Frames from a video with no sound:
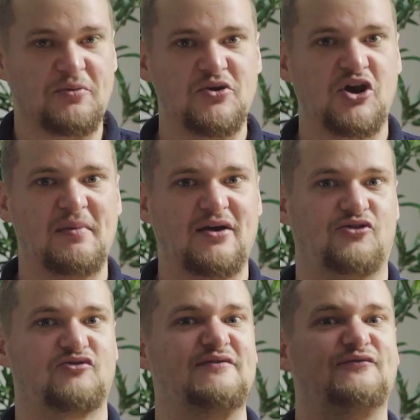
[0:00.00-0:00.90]
You can make
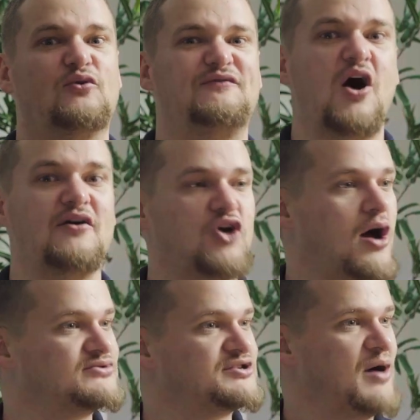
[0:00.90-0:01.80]
3, 4, 5
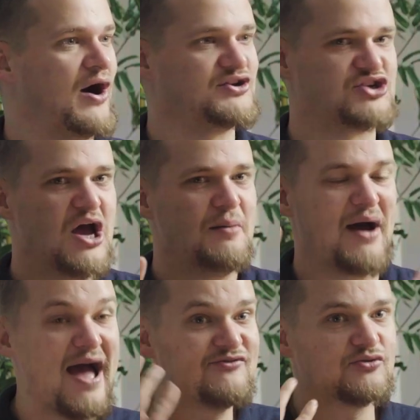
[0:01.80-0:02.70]
times as much. 100%.
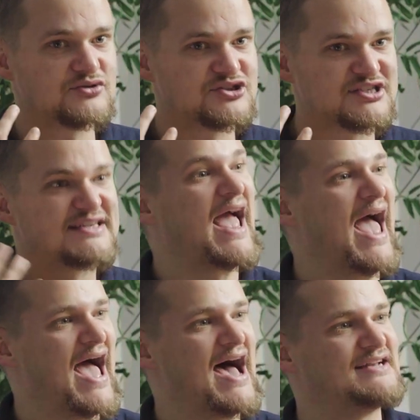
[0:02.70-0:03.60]
But everyone's
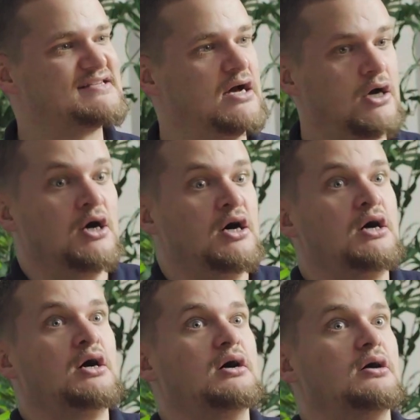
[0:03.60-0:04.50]
scared.
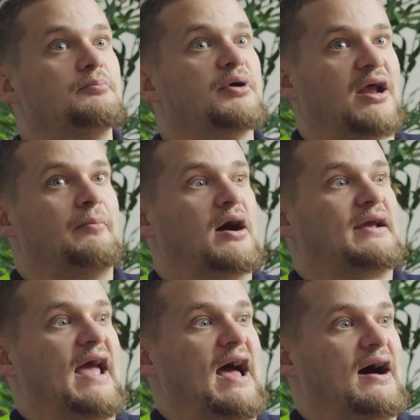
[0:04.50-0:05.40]
But I
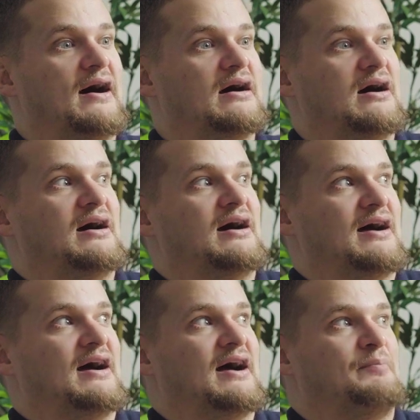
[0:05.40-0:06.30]
might get
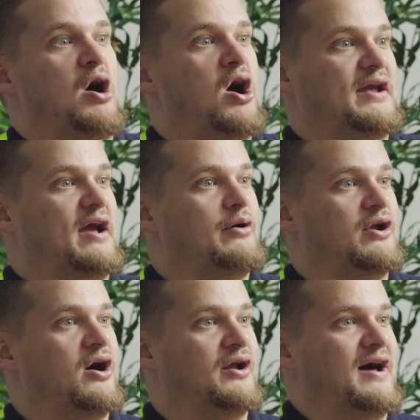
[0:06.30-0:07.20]
a party
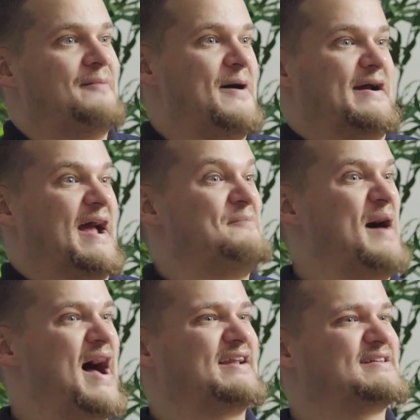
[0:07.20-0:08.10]
going on, I might get a
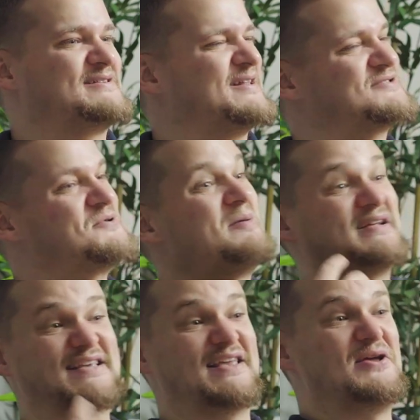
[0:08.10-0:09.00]
bad. So that's why I'm
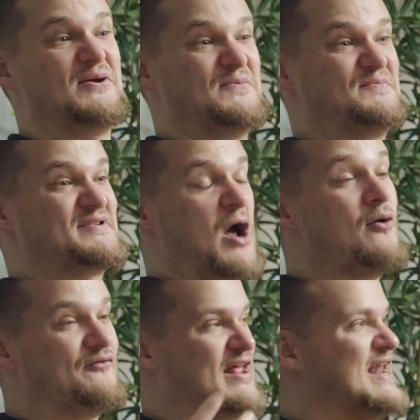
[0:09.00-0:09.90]
asking you to
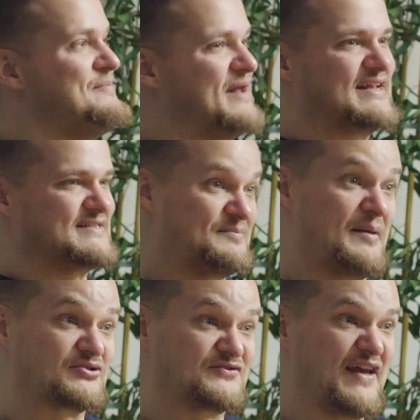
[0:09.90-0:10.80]
hopefully eliminate some
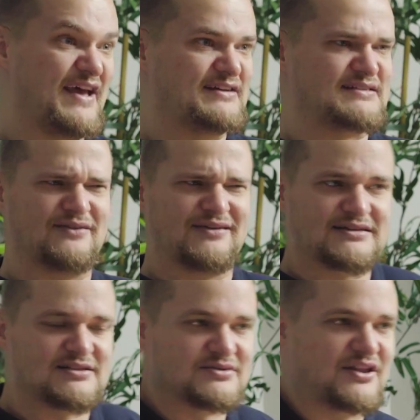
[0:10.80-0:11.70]
people's fears
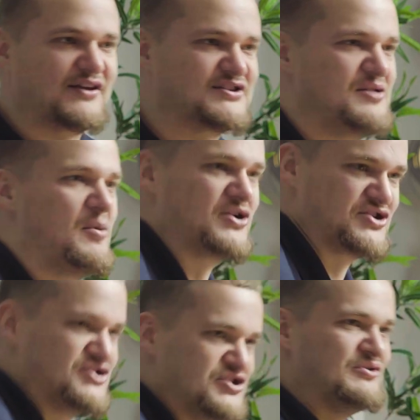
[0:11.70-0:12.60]
around some of the things that you
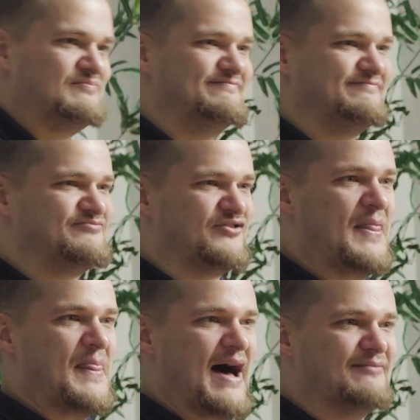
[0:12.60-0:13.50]
might do to
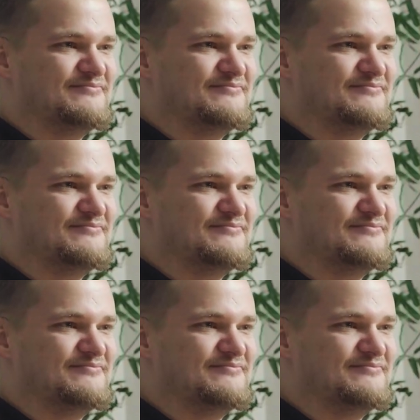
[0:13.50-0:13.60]
prevent that.